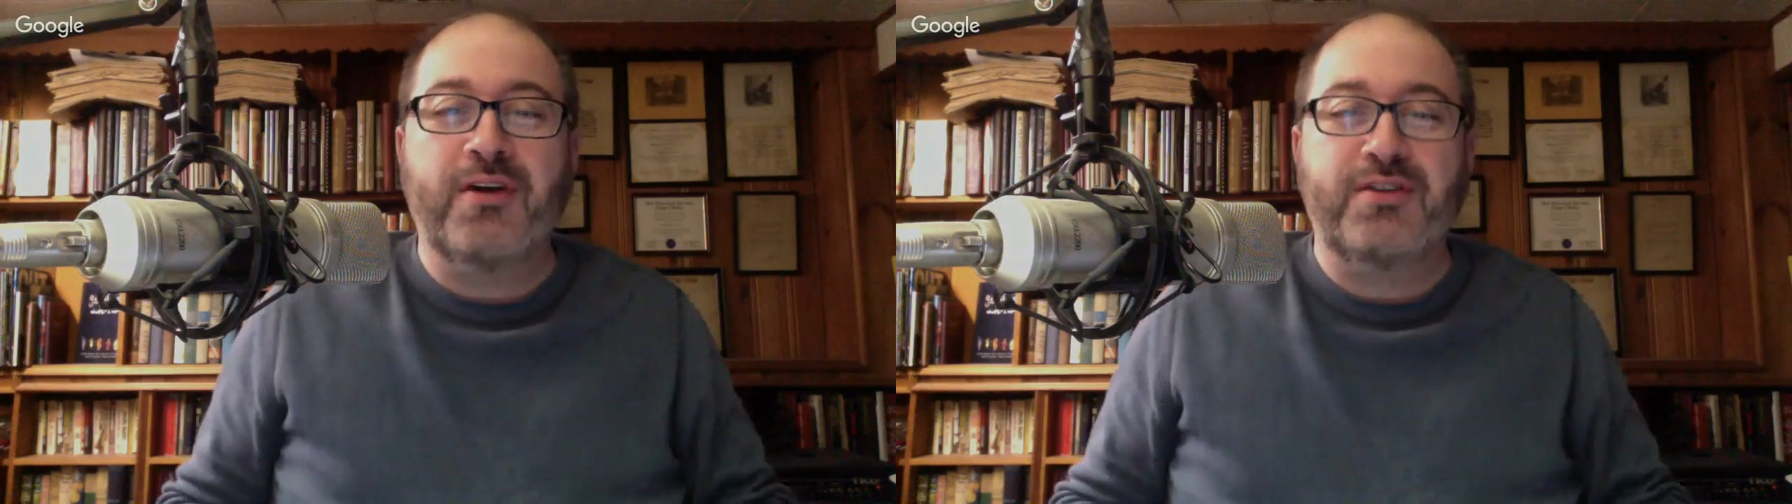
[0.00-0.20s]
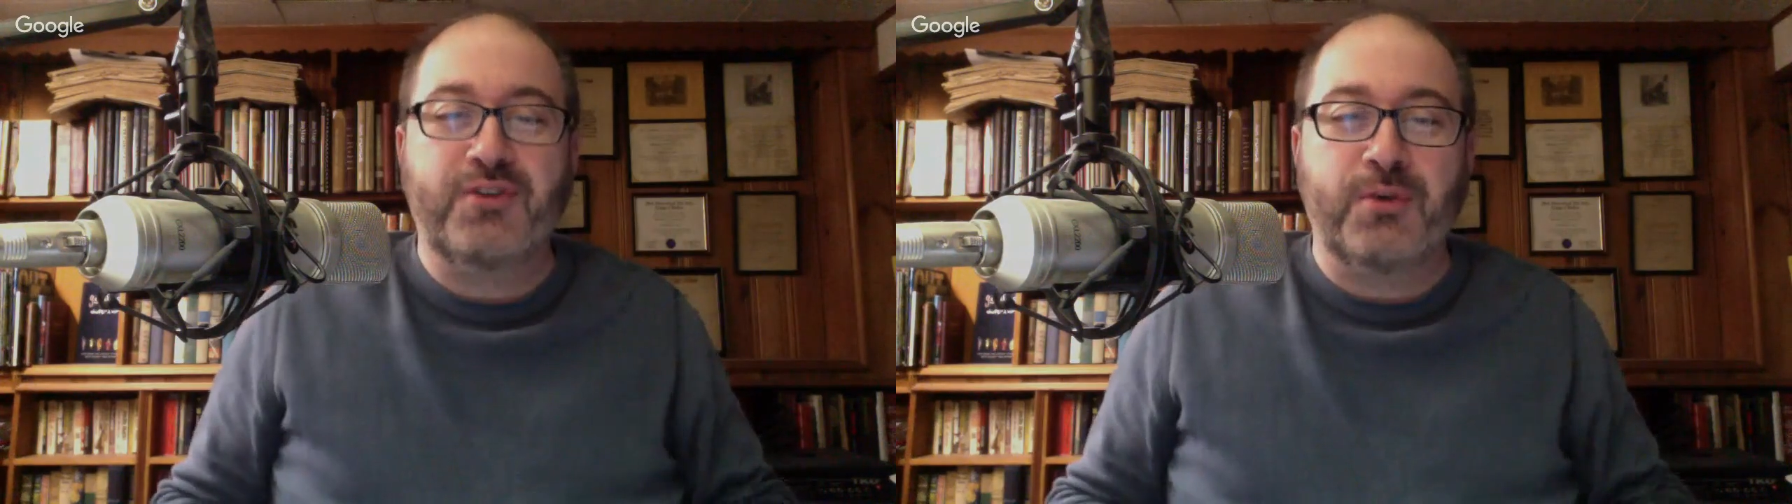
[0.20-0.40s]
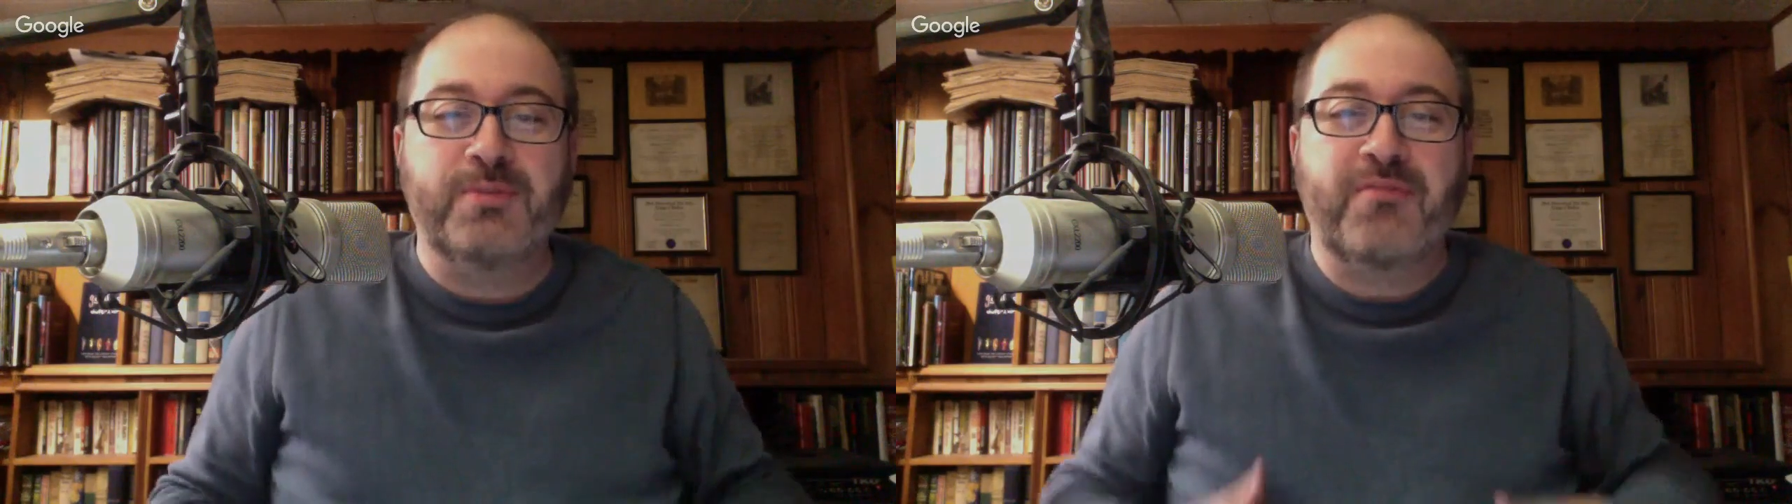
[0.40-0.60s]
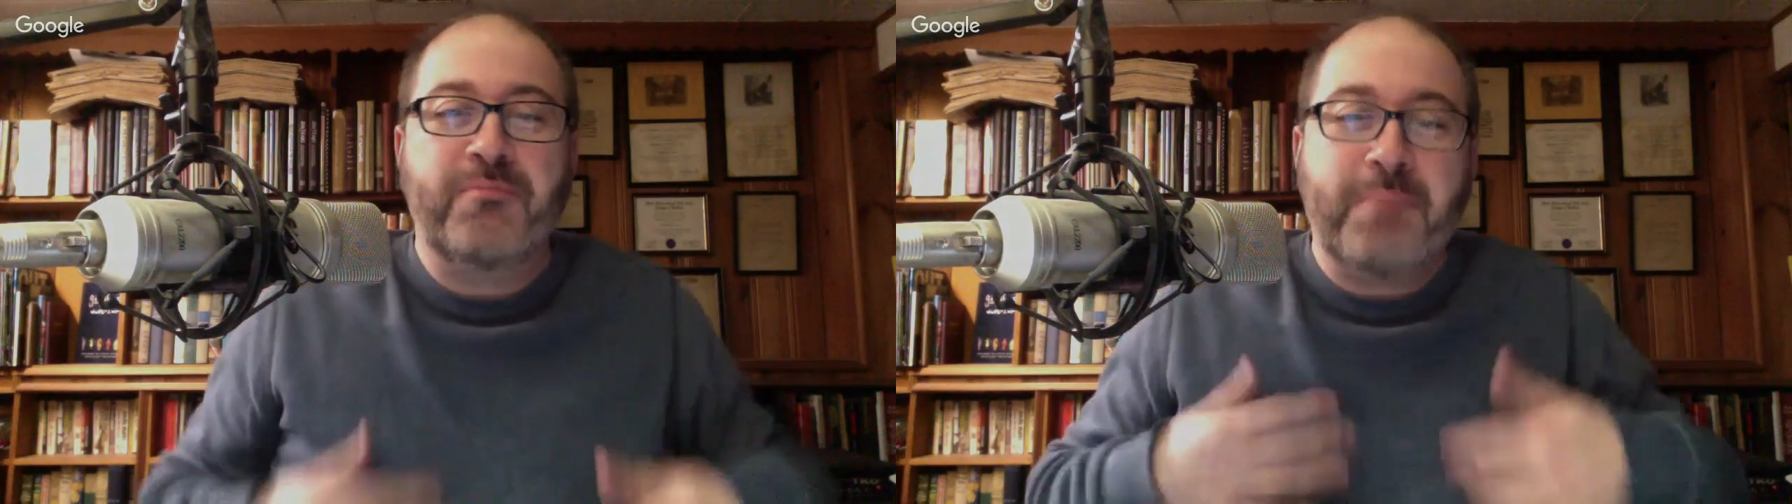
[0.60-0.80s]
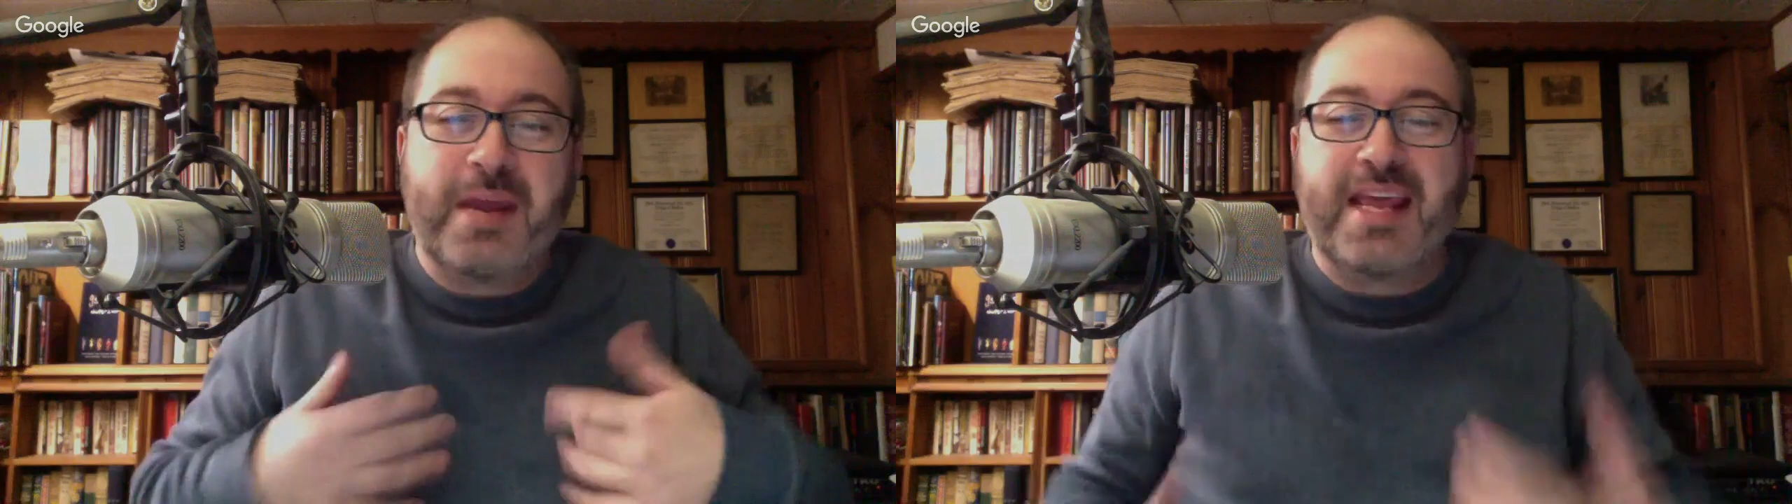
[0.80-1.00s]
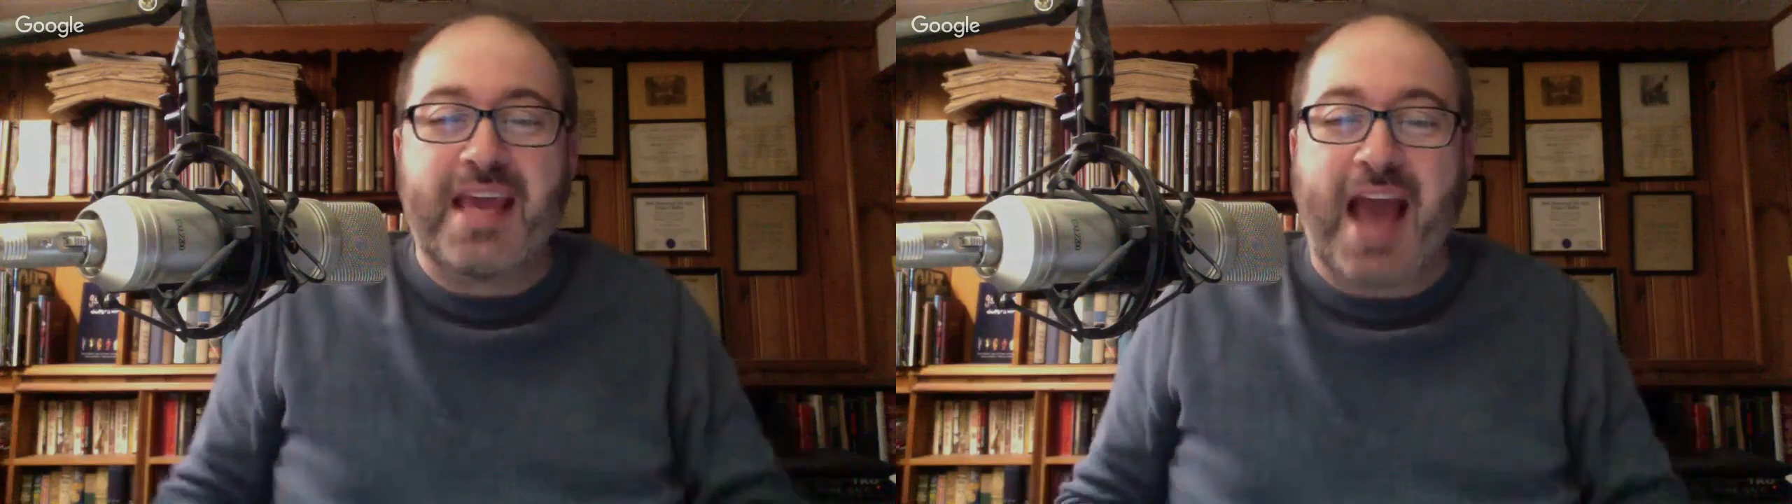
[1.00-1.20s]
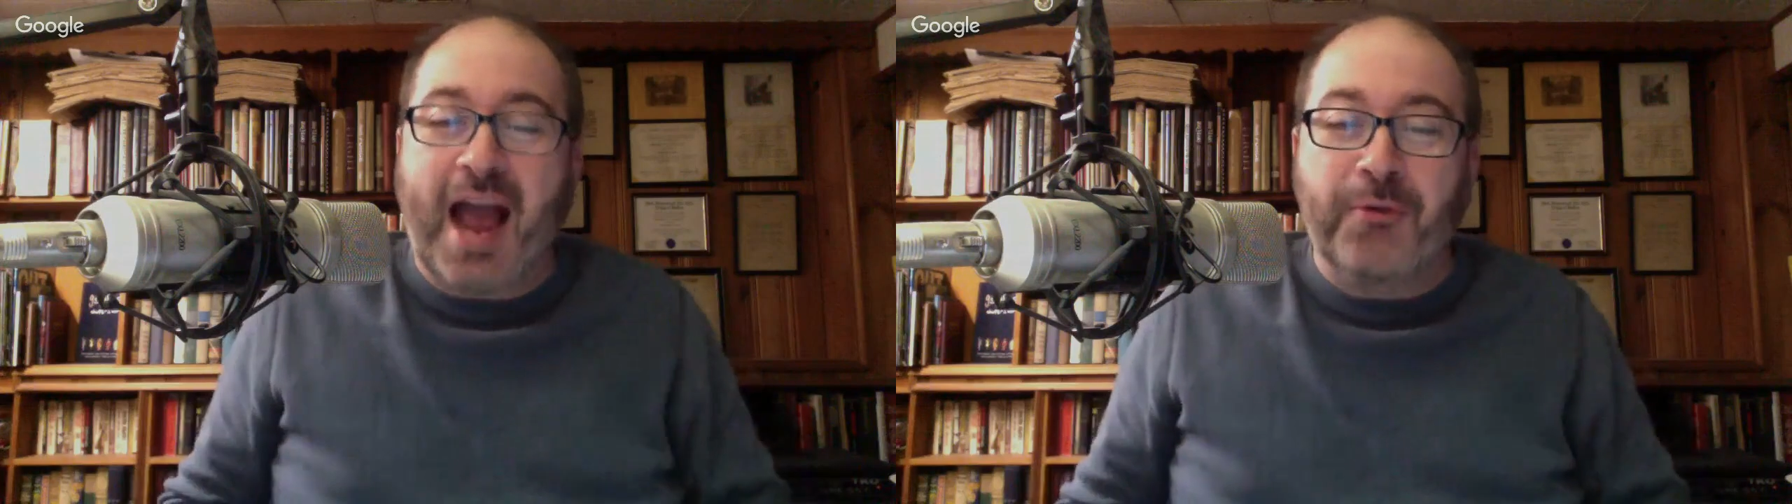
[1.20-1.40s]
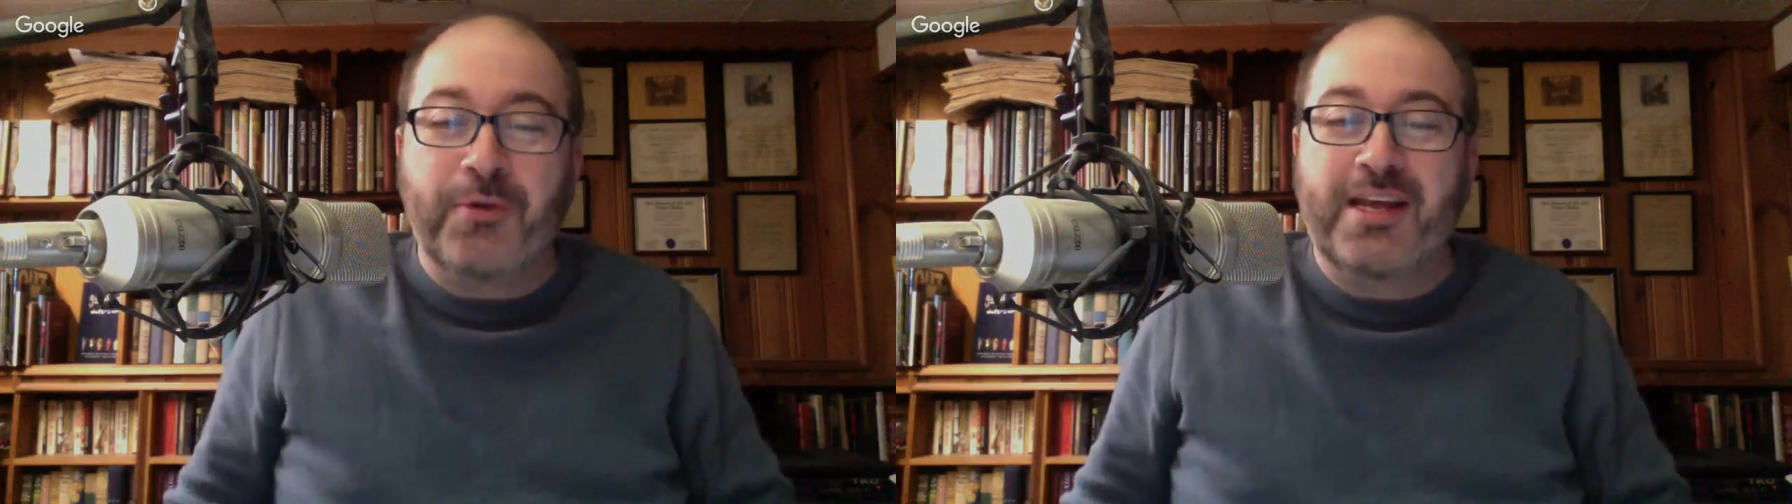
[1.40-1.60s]
in terms of
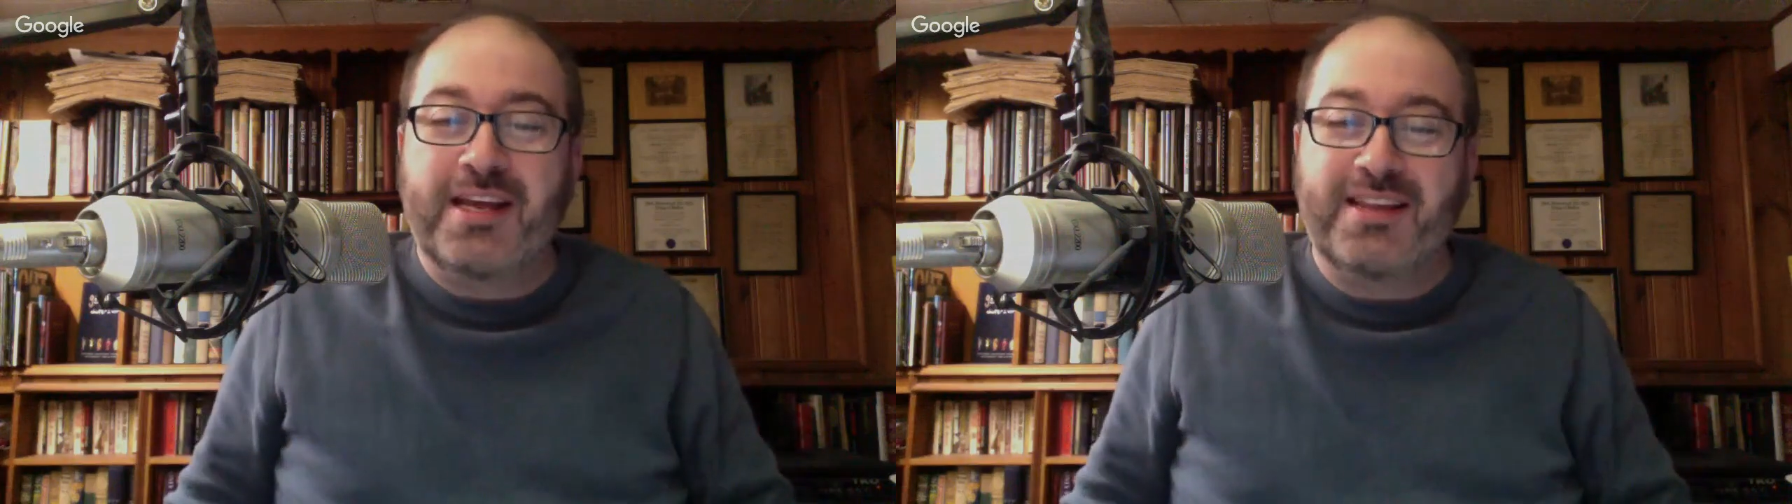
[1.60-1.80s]
mediocrity